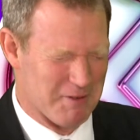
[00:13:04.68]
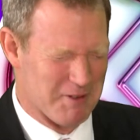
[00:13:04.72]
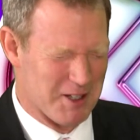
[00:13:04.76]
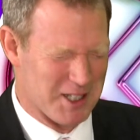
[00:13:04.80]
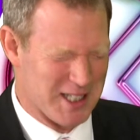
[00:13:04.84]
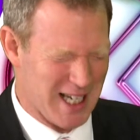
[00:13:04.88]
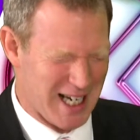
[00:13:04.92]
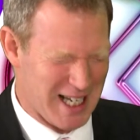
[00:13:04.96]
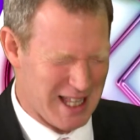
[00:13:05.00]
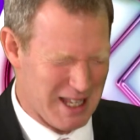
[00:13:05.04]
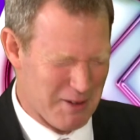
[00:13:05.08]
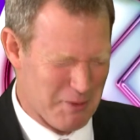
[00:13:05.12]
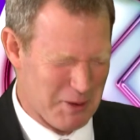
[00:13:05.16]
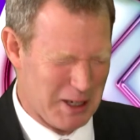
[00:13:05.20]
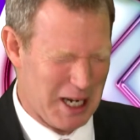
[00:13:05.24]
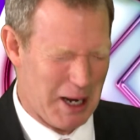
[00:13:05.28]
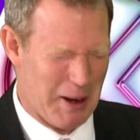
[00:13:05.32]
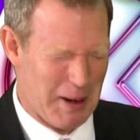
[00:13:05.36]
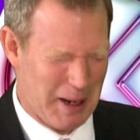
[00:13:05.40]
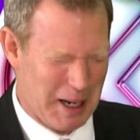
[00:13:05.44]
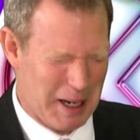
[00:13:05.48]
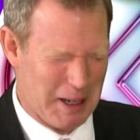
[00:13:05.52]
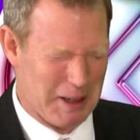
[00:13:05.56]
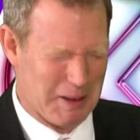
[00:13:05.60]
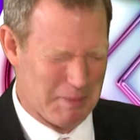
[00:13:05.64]
of the day they were
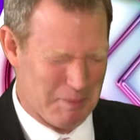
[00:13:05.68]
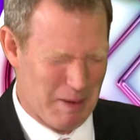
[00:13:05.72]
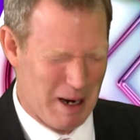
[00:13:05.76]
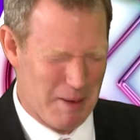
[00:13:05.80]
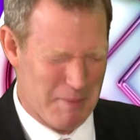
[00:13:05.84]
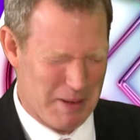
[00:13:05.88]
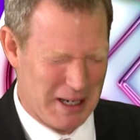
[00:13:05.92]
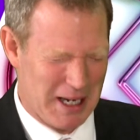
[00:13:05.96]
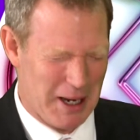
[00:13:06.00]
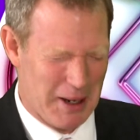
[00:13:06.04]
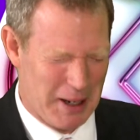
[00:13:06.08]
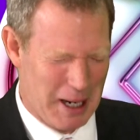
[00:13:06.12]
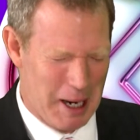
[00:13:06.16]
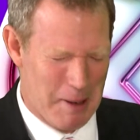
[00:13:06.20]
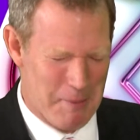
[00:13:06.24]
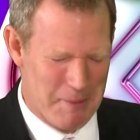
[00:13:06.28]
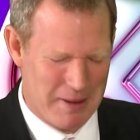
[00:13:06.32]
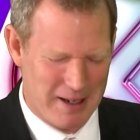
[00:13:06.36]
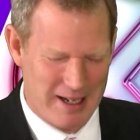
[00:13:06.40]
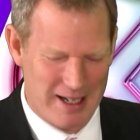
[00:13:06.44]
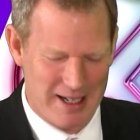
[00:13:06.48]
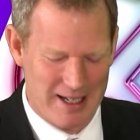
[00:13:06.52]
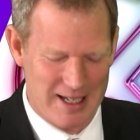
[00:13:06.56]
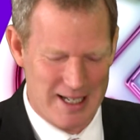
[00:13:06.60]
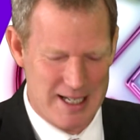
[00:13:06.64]
going might be going up
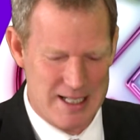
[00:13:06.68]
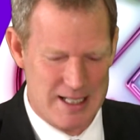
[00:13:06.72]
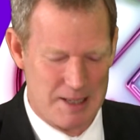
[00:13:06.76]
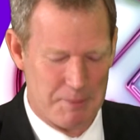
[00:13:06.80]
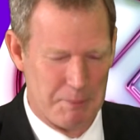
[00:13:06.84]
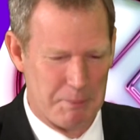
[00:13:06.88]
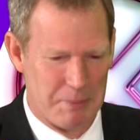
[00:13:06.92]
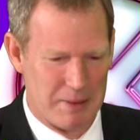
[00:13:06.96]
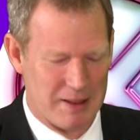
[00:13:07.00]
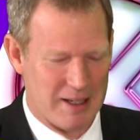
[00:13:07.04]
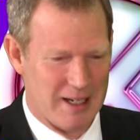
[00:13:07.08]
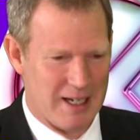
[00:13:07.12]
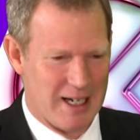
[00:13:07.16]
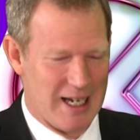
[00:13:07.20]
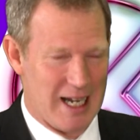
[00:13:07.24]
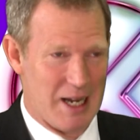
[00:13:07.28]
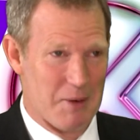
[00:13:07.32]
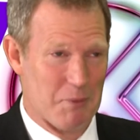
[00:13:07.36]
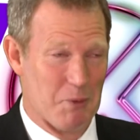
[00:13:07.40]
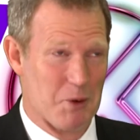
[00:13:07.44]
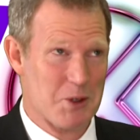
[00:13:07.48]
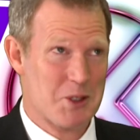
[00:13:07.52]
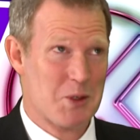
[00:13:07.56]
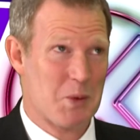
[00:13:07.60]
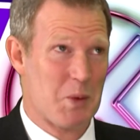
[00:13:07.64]
again, and he said, "But
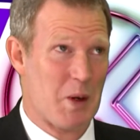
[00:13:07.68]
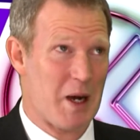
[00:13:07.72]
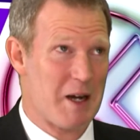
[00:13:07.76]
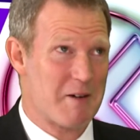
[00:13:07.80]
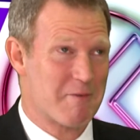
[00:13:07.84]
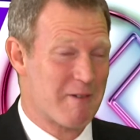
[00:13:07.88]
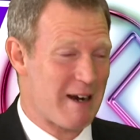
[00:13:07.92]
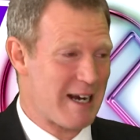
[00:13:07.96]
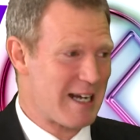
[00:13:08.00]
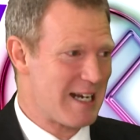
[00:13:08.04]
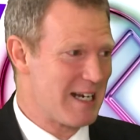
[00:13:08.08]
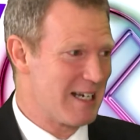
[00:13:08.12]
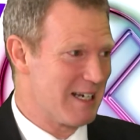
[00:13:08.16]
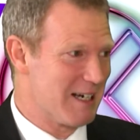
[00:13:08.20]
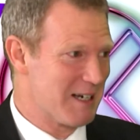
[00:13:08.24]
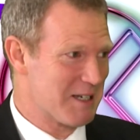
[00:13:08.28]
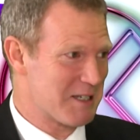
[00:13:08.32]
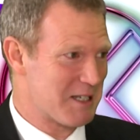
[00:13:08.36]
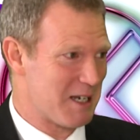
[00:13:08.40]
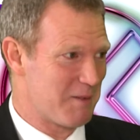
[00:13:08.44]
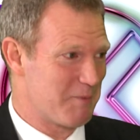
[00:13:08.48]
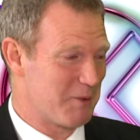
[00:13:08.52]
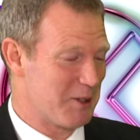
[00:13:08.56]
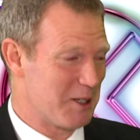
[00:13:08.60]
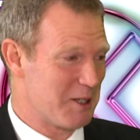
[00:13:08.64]
it was quite rainy last
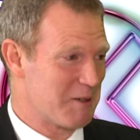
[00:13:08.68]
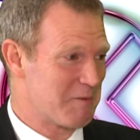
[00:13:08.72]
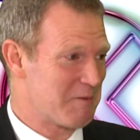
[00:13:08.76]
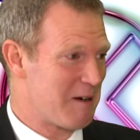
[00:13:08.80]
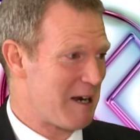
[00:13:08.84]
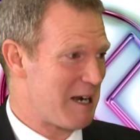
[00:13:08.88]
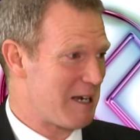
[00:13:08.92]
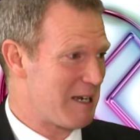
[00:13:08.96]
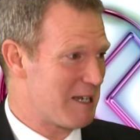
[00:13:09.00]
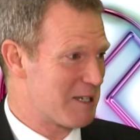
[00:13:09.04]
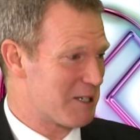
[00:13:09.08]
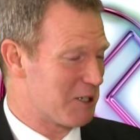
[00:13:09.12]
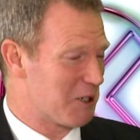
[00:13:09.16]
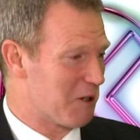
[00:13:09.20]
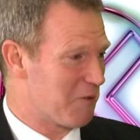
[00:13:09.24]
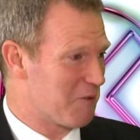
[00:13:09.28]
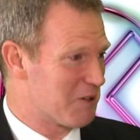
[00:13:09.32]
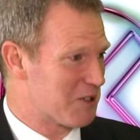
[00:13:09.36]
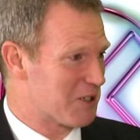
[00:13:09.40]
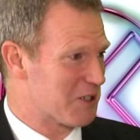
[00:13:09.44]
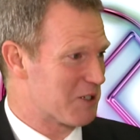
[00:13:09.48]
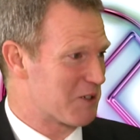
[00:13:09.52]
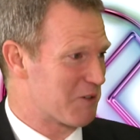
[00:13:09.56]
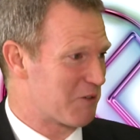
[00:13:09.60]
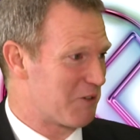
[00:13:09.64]
summer, and the rain is an
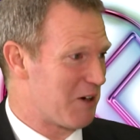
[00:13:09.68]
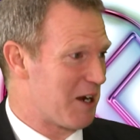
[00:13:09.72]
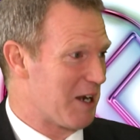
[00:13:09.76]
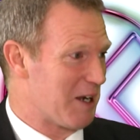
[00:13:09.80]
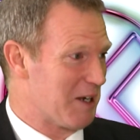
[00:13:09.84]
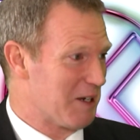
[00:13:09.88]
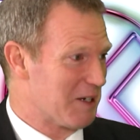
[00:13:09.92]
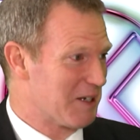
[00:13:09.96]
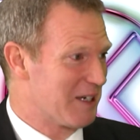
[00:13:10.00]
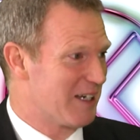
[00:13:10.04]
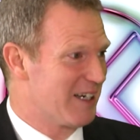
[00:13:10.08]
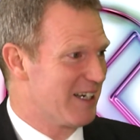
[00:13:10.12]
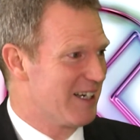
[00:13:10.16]
officer's friend."